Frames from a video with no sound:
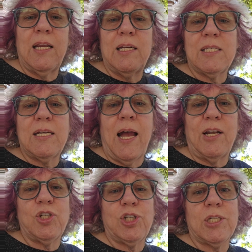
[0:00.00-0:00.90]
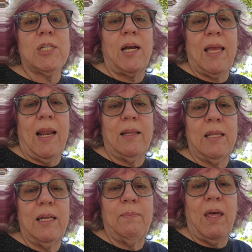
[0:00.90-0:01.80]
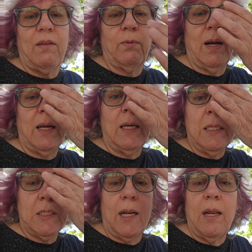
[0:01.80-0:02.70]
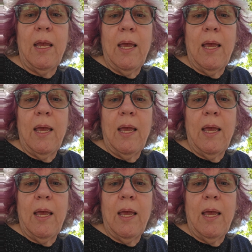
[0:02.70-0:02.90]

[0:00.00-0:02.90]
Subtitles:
and it's not just on gadolinium that they're running, it's on